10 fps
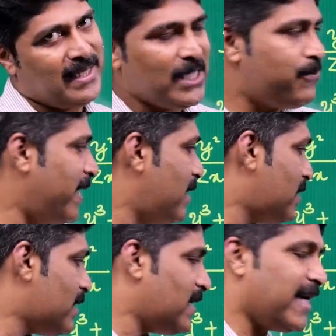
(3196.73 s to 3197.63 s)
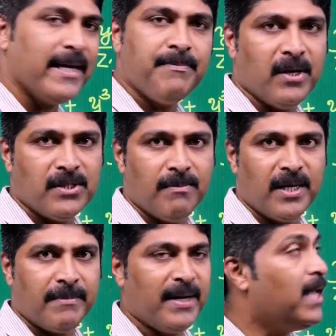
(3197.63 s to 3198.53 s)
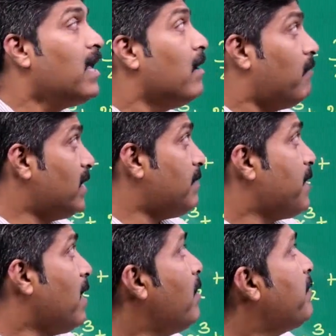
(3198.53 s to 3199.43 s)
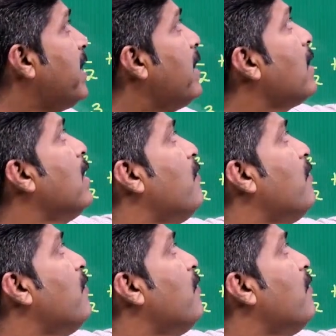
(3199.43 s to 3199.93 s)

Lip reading: That's why this is the second possibility. But what is the problem here?